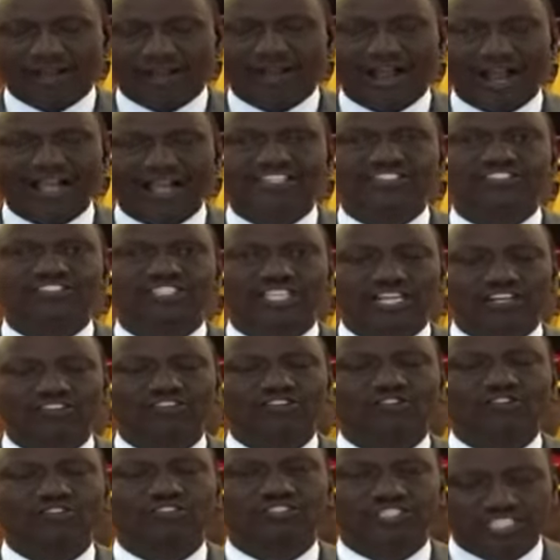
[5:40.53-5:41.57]
I shall
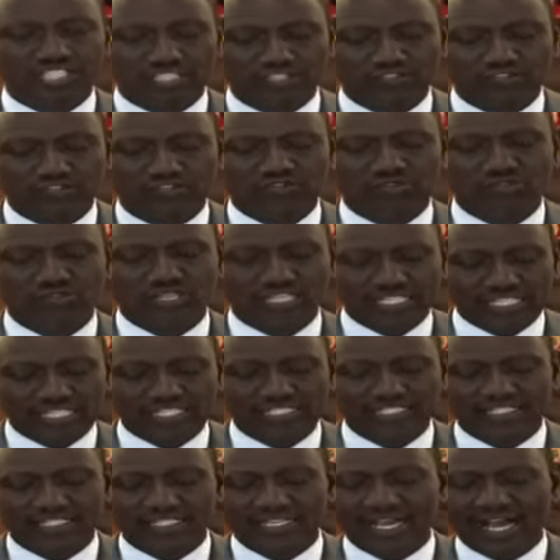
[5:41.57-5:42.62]
continue to
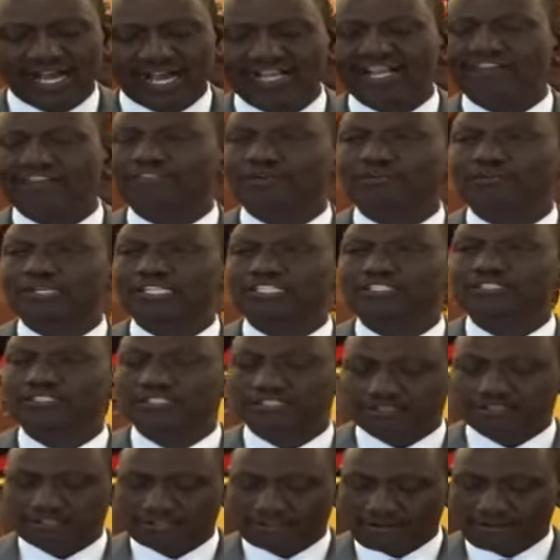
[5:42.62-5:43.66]
lead a government
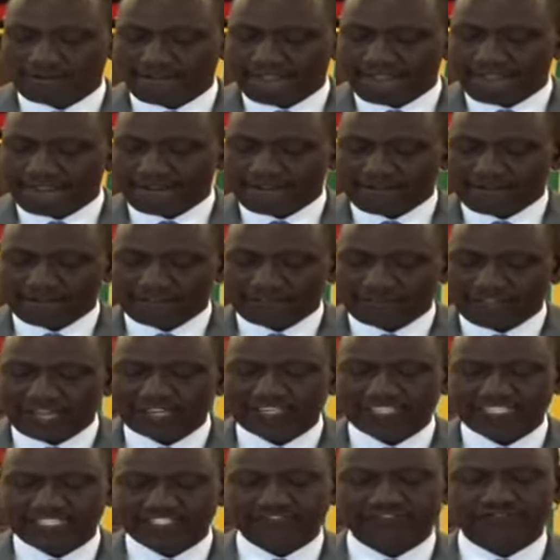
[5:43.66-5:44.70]

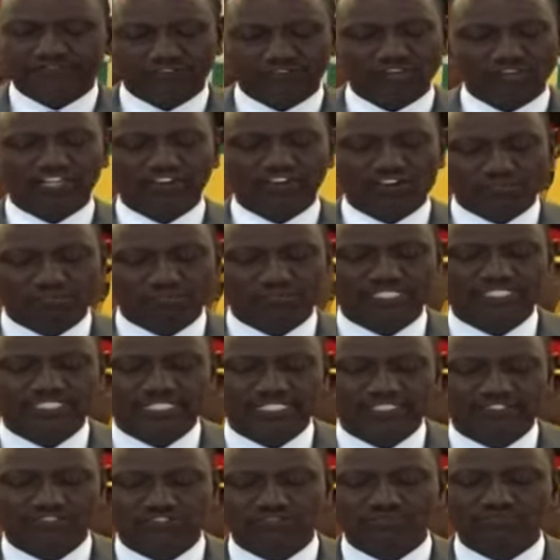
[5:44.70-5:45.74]
that is fully
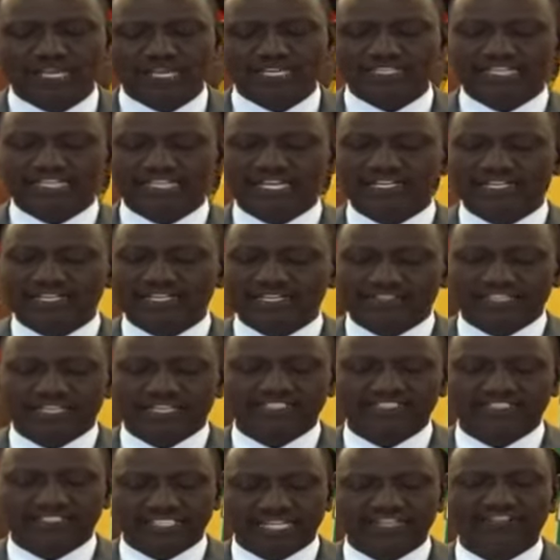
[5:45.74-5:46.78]
committed to maintaining the
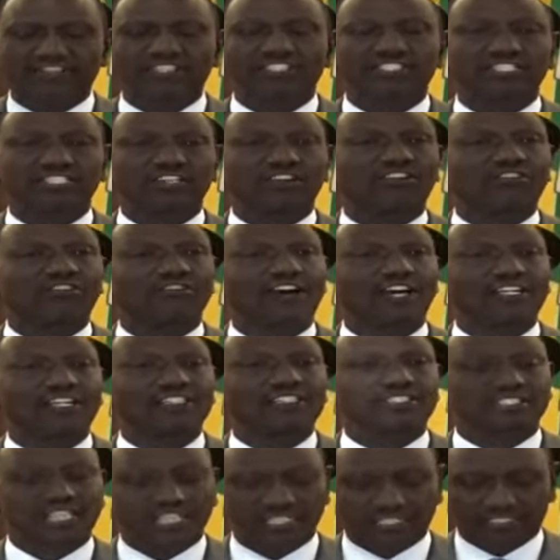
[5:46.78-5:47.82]
integrity of our
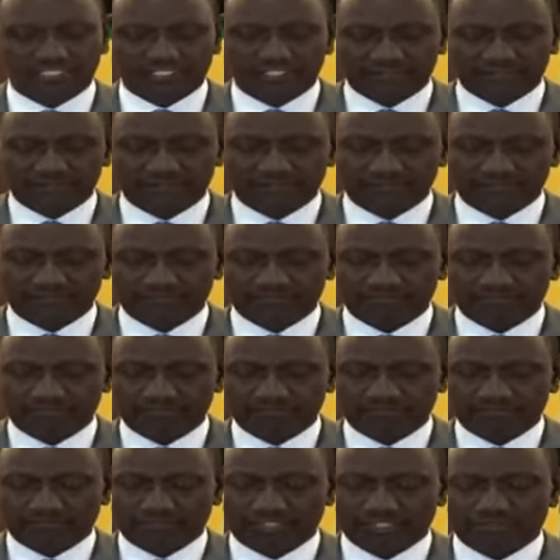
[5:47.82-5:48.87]
state,
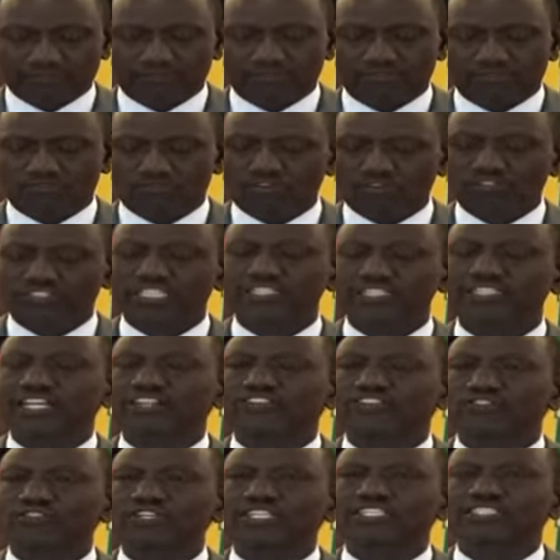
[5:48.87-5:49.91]
promoting the
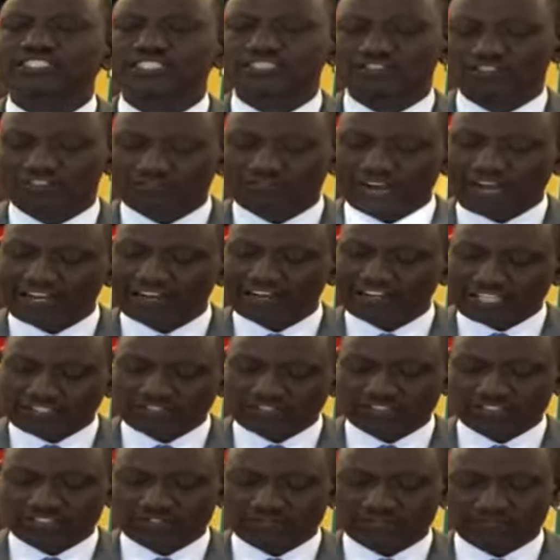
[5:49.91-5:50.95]
unity of our nation,